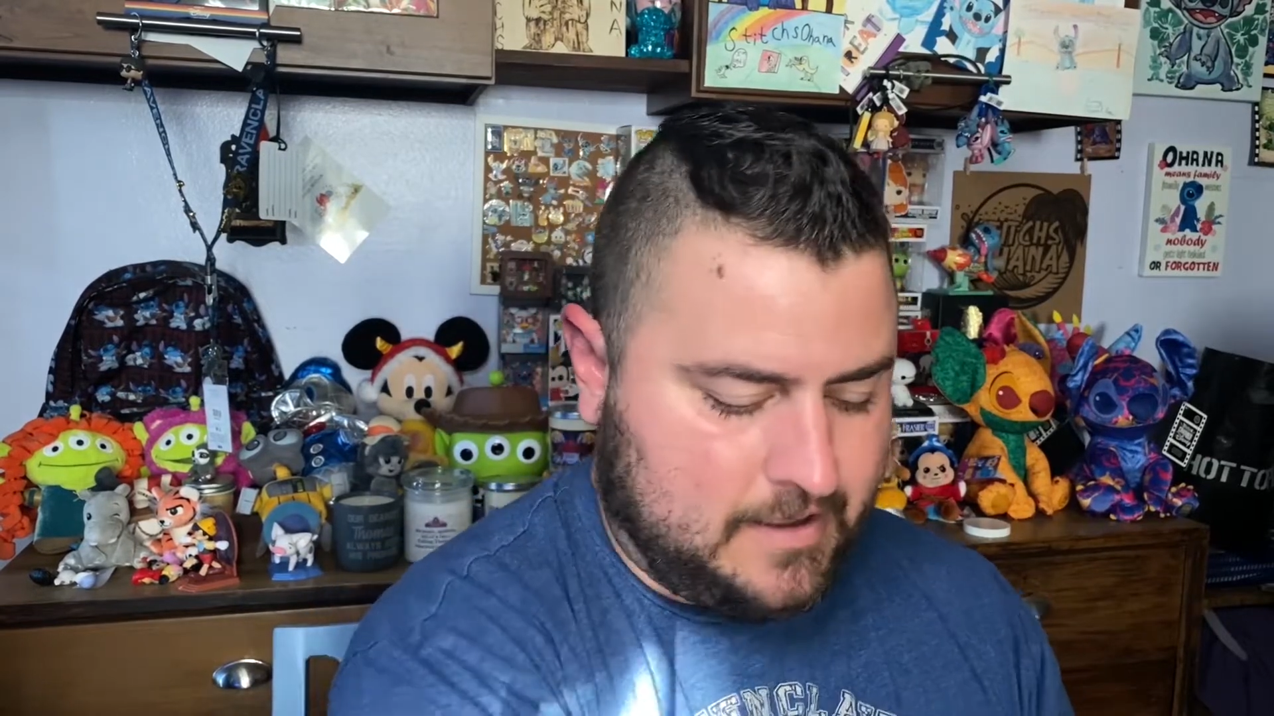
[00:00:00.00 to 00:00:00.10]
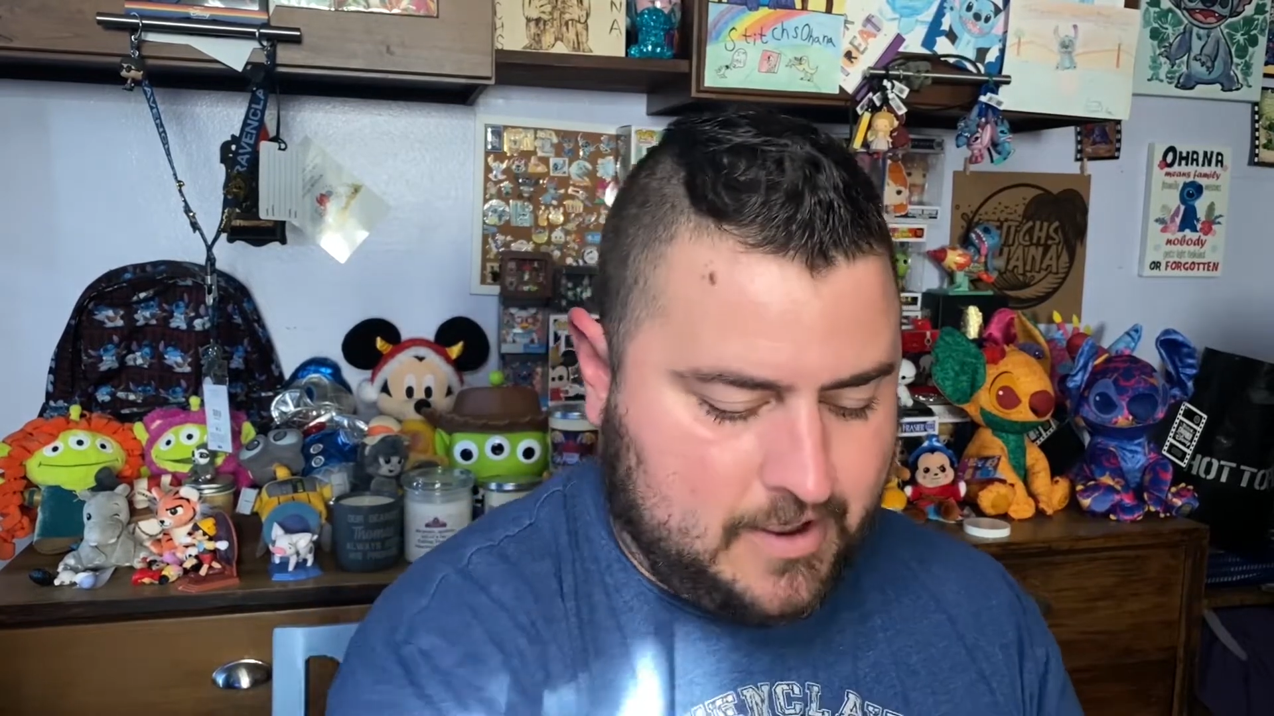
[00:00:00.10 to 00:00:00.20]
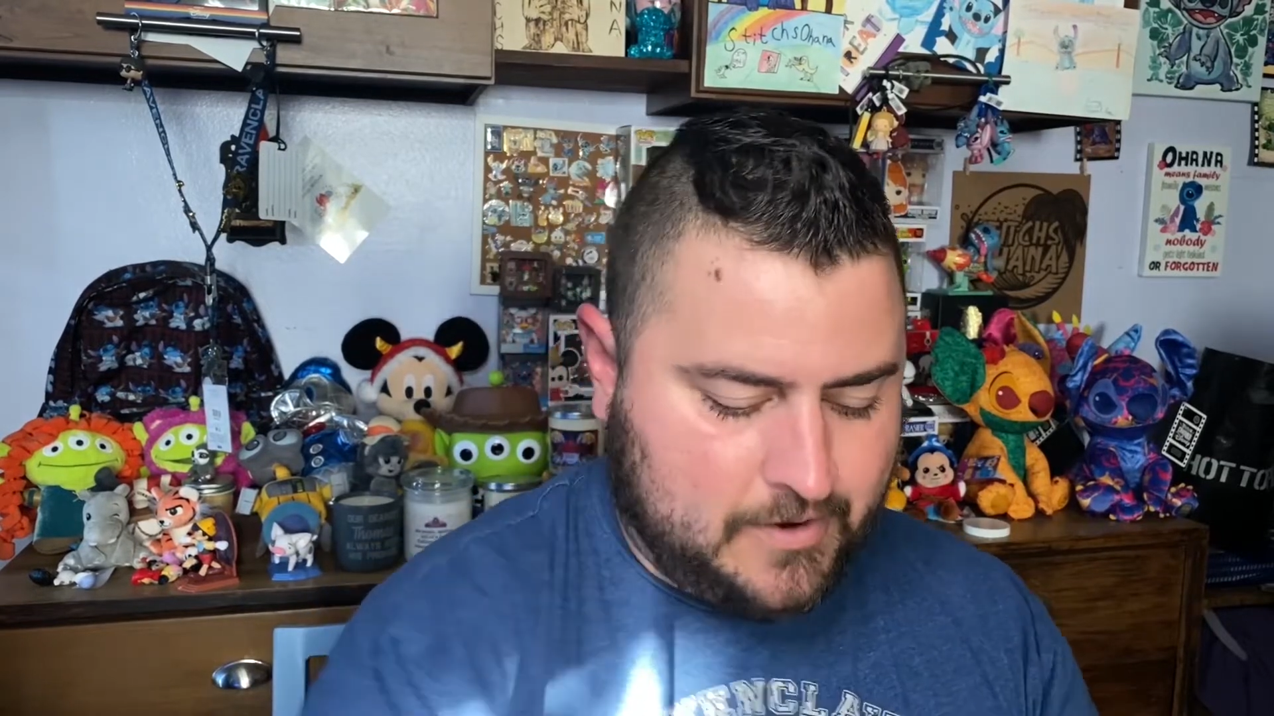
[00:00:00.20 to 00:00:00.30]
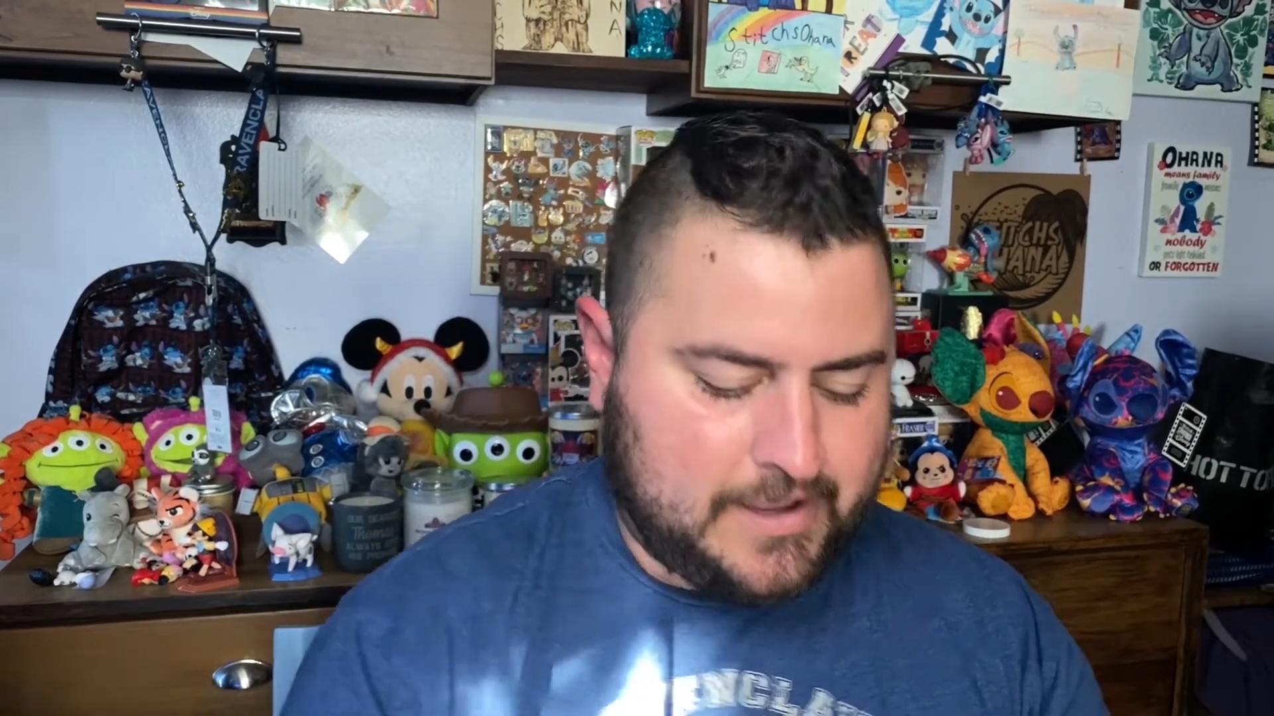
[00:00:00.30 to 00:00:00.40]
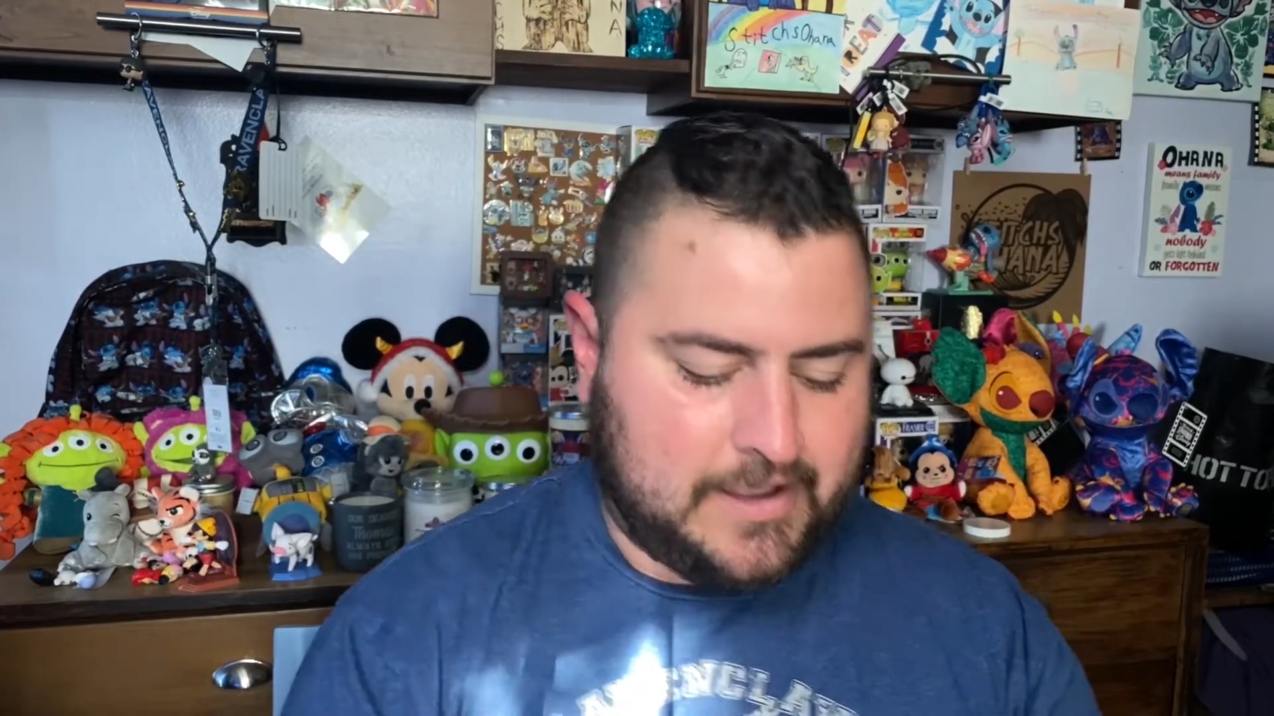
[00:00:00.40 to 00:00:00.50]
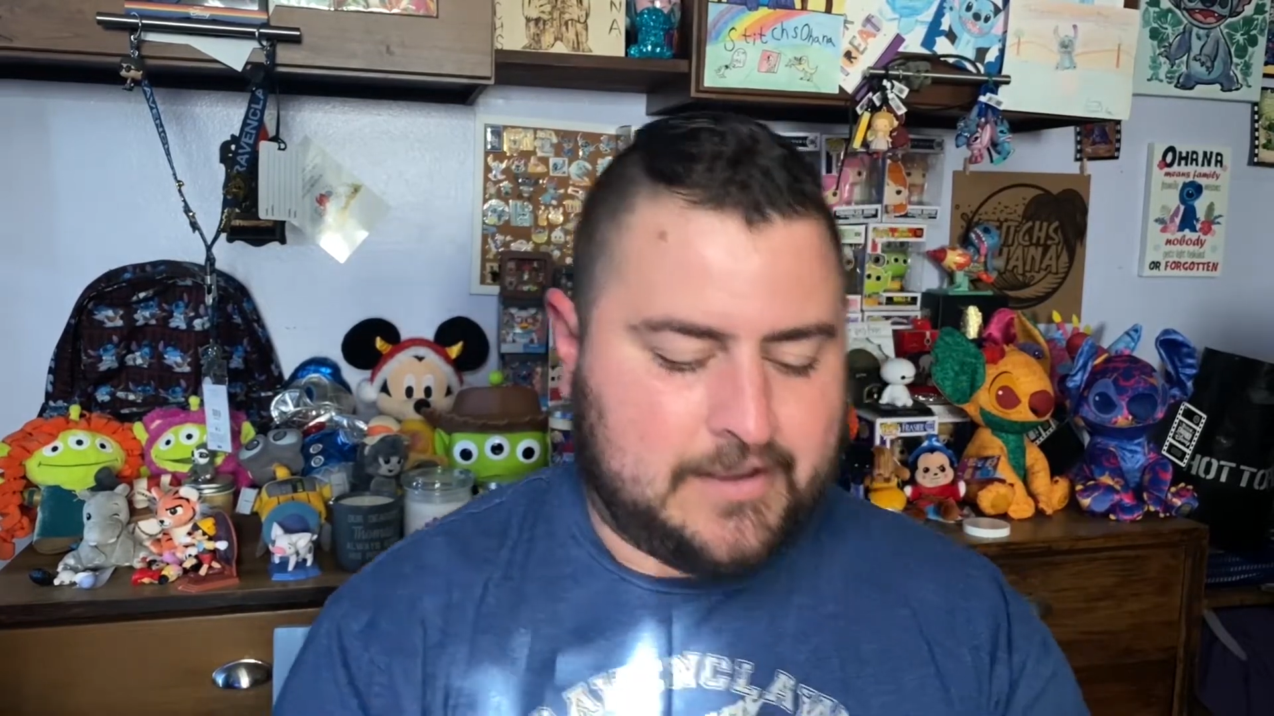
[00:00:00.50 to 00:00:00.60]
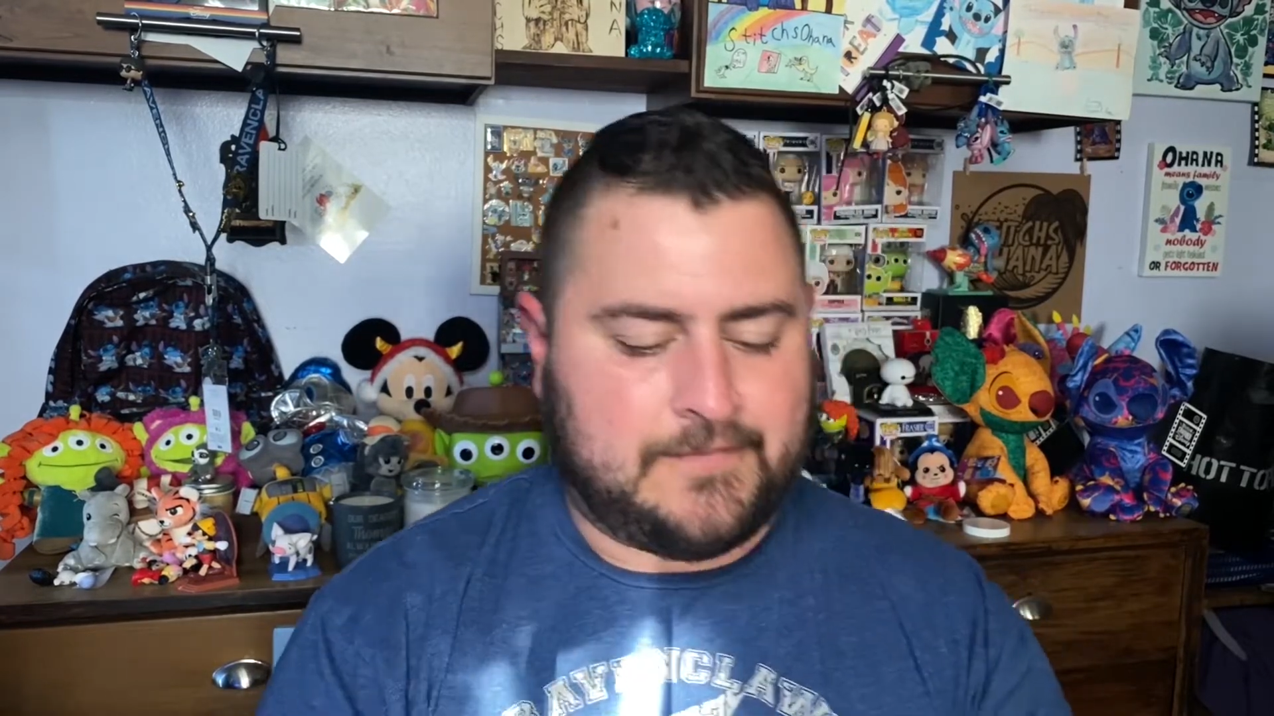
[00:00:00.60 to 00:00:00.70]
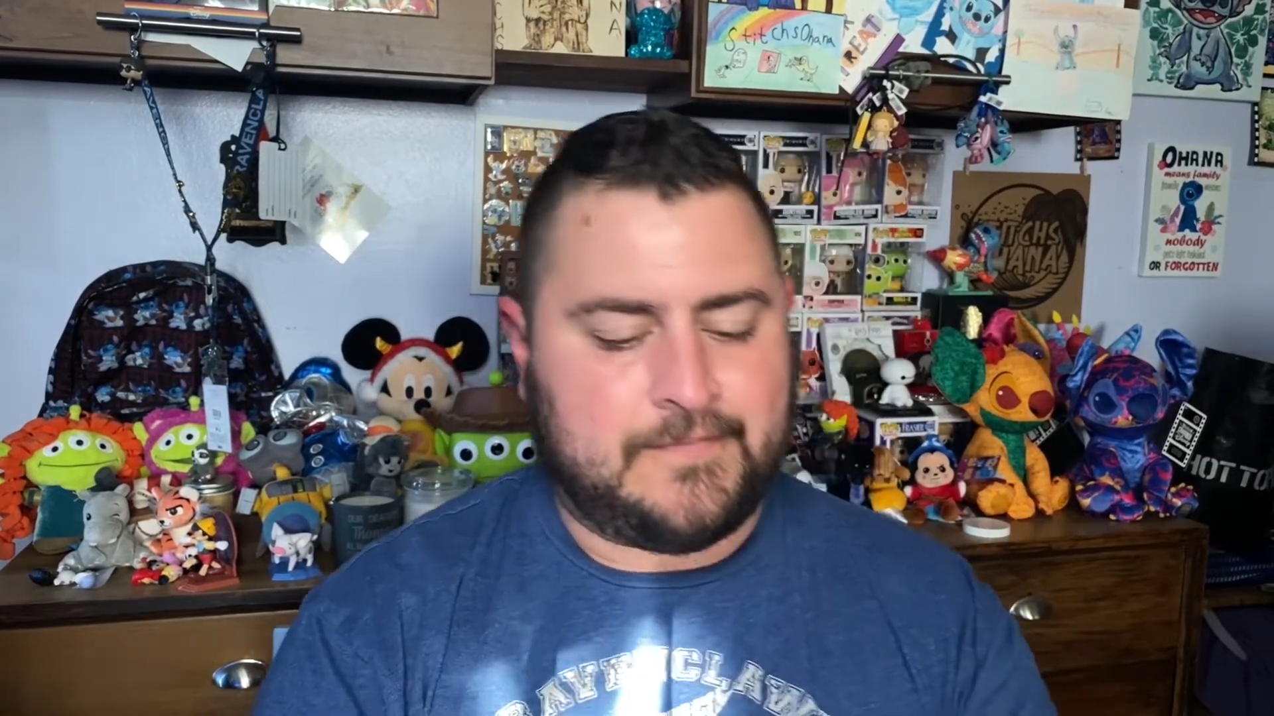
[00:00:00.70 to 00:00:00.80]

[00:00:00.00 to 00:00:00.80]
Okay.